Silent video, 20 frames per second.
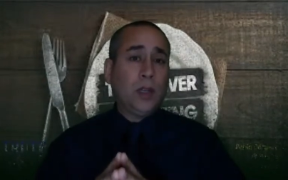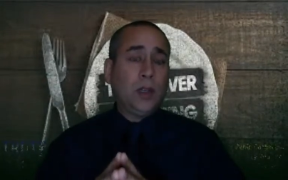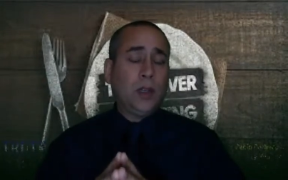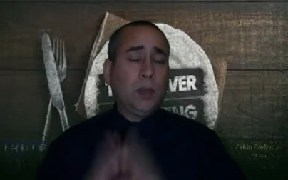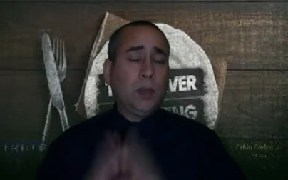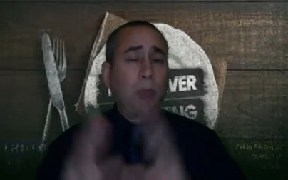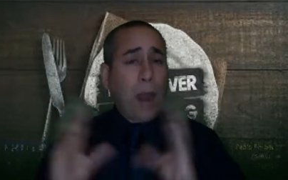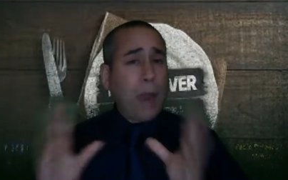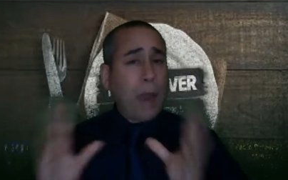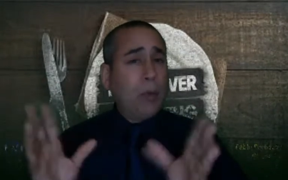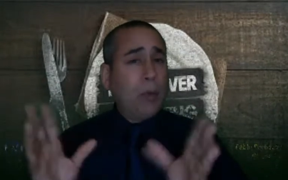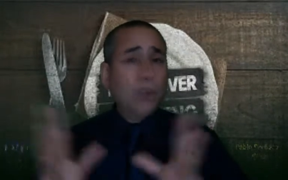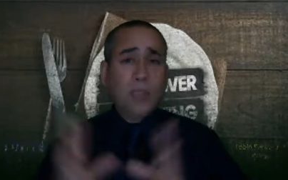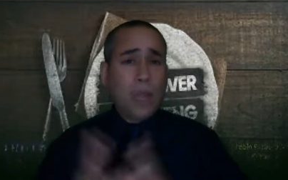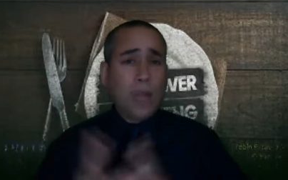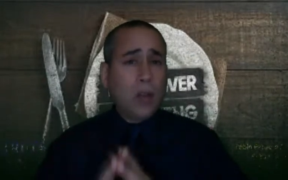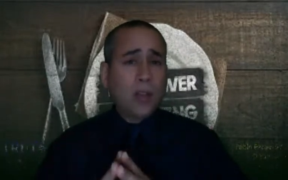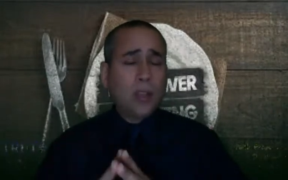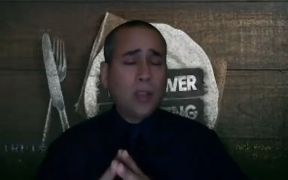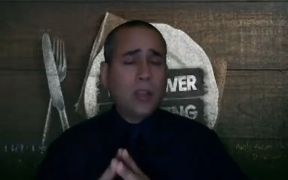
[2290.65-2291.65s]
The Bible
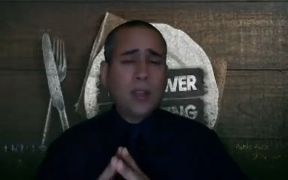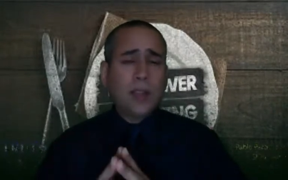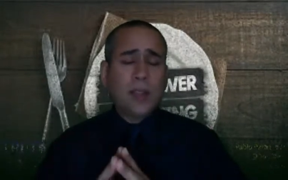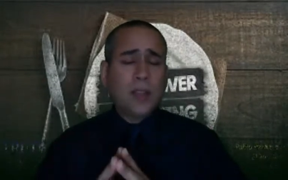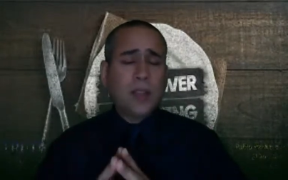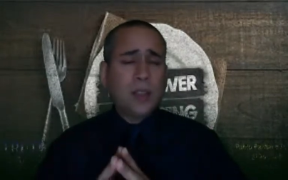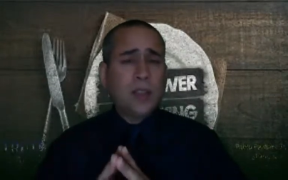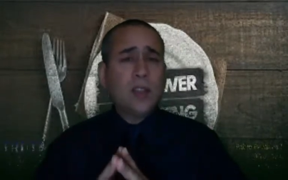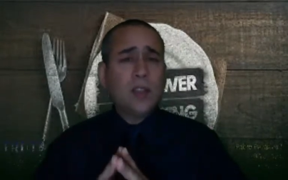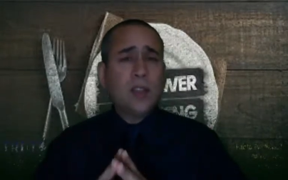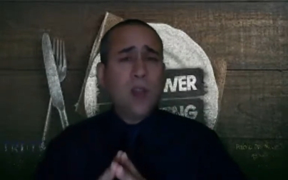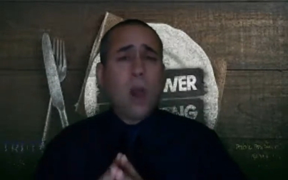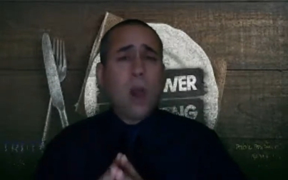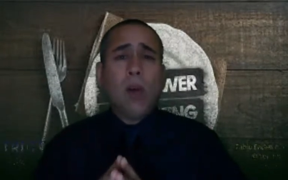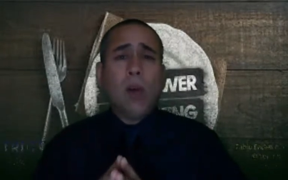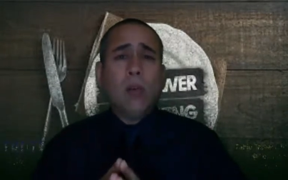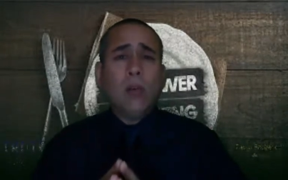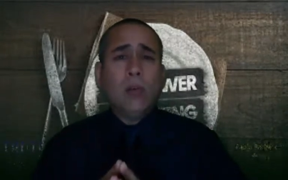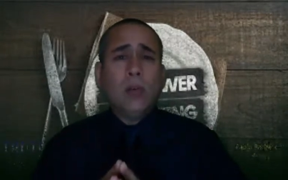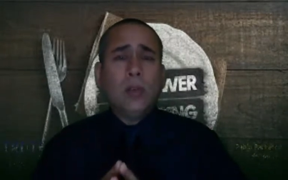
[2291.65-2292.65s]
tells us that this is
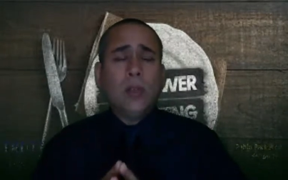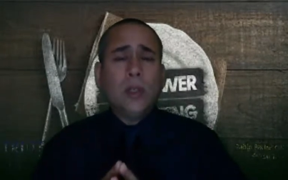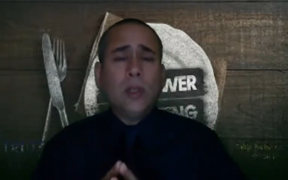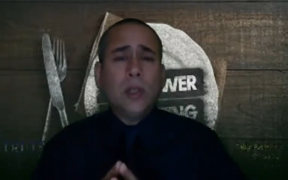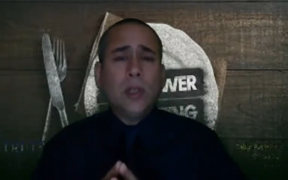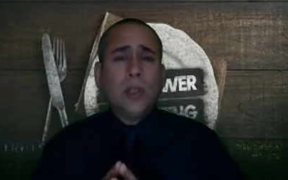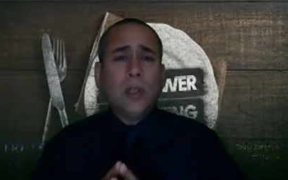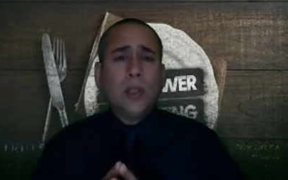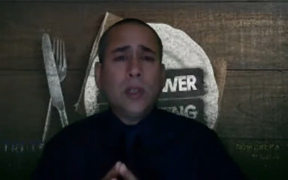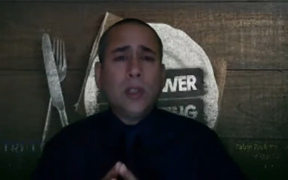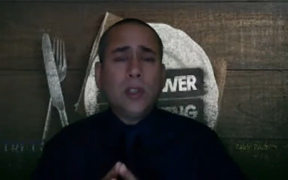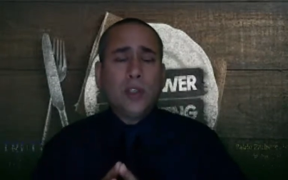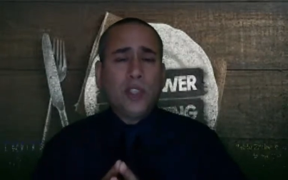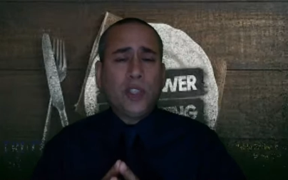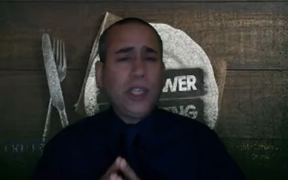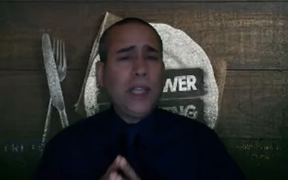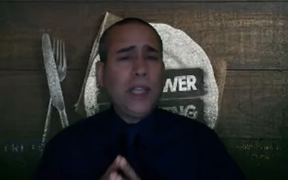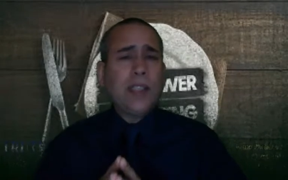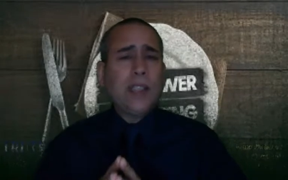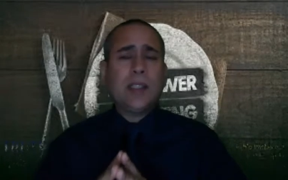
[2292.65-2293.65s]
so.
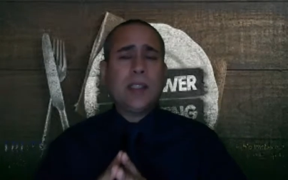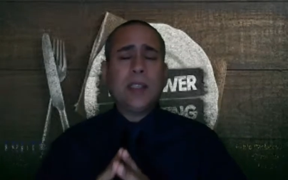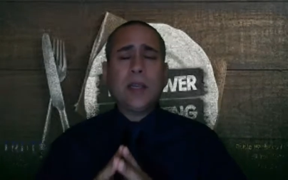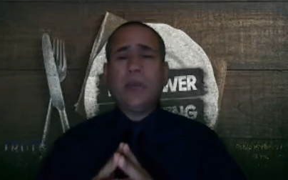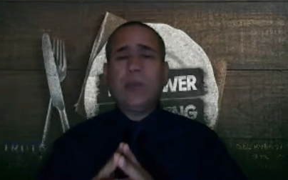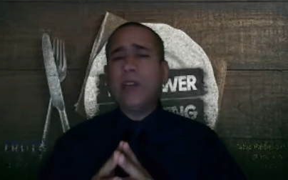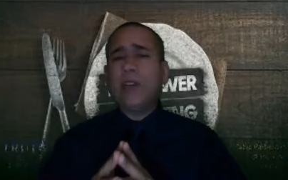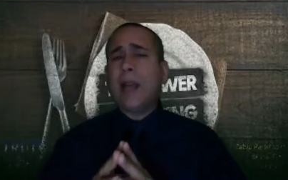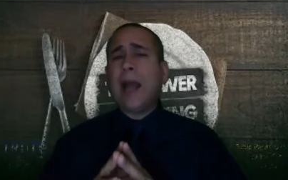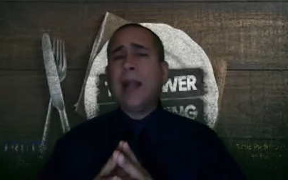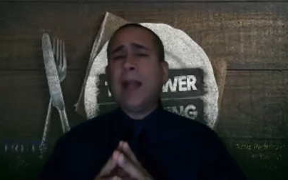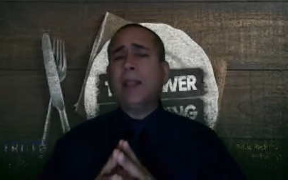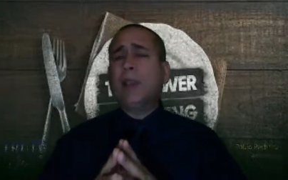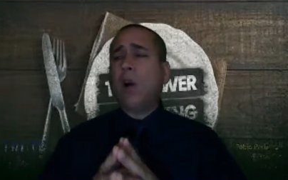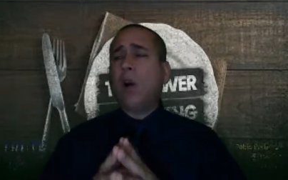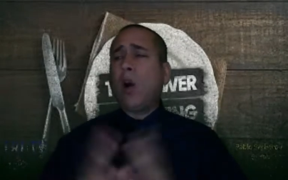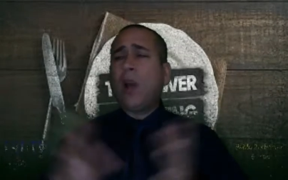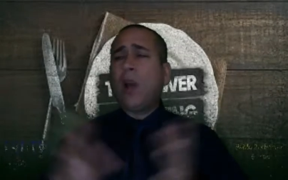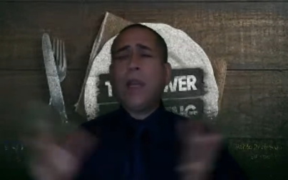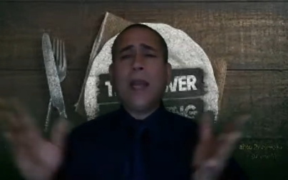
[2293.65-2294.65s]
Jesus, in reality,
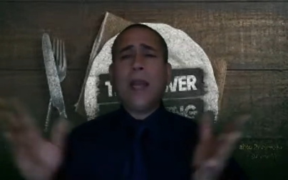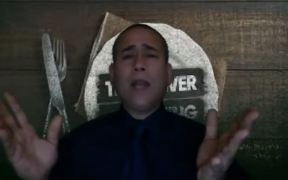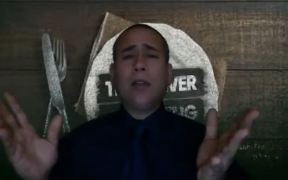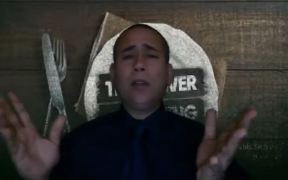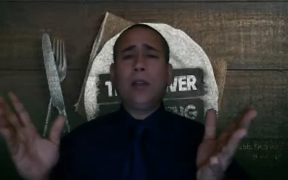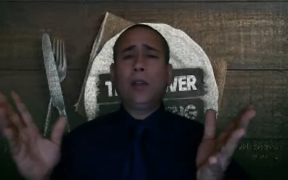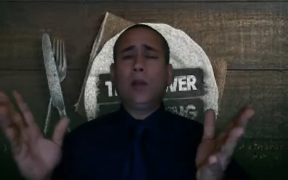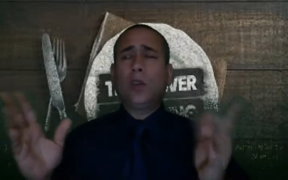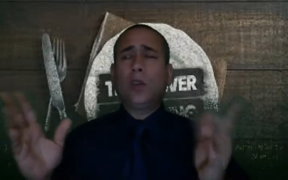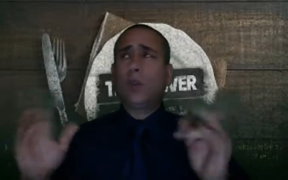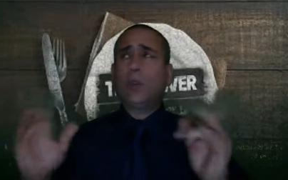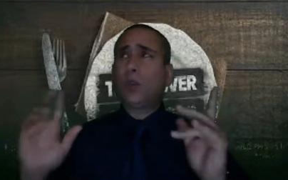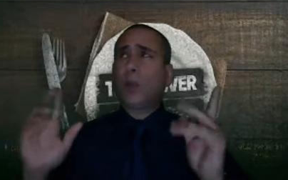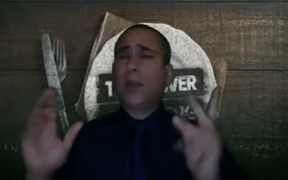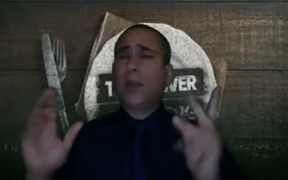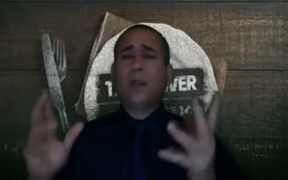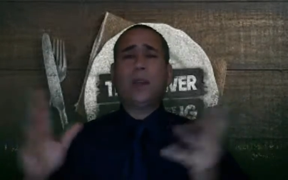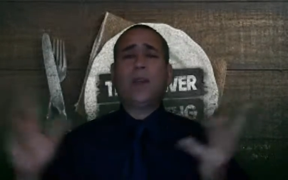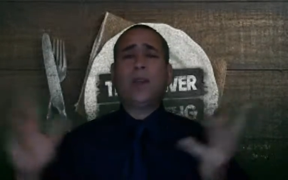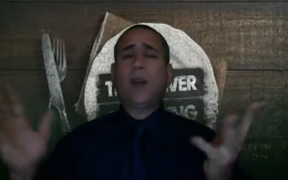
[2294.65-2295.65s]
all he had to do was
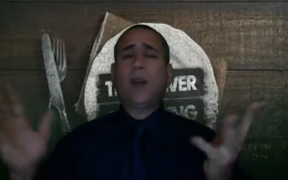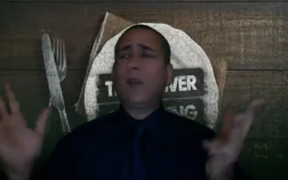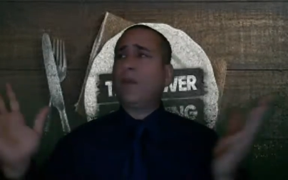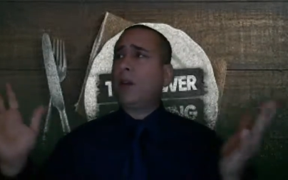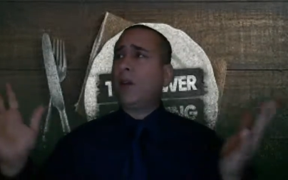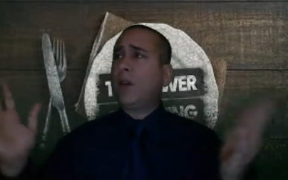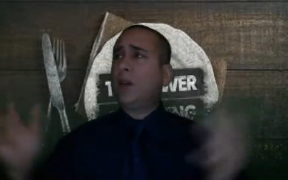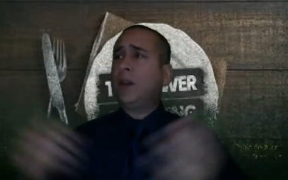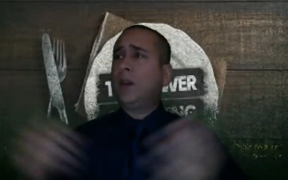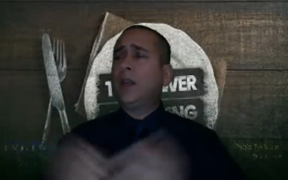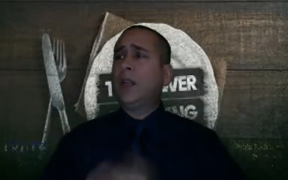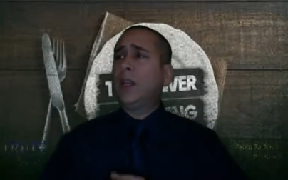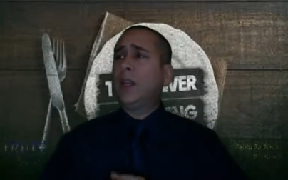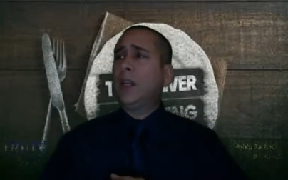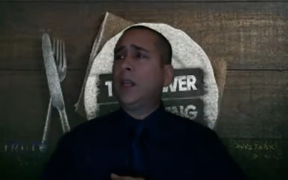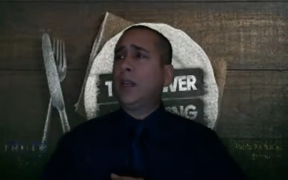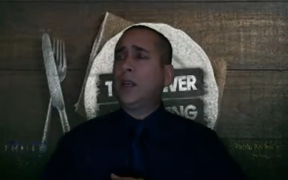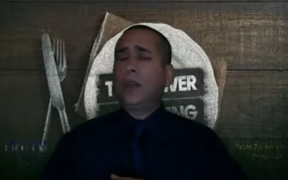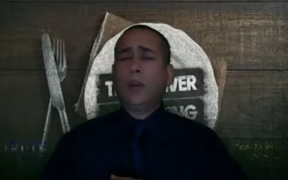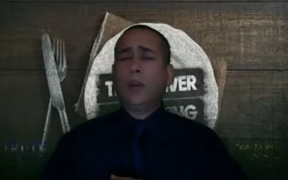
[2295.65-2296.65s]
pray to the Father, Father,
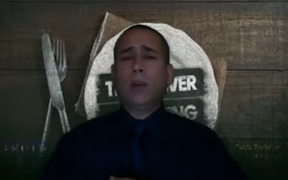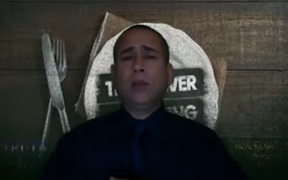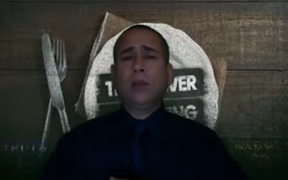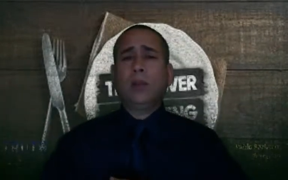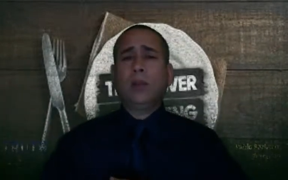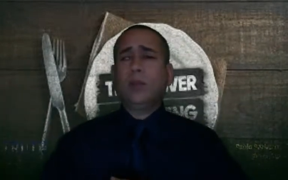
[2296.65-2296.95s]
you know,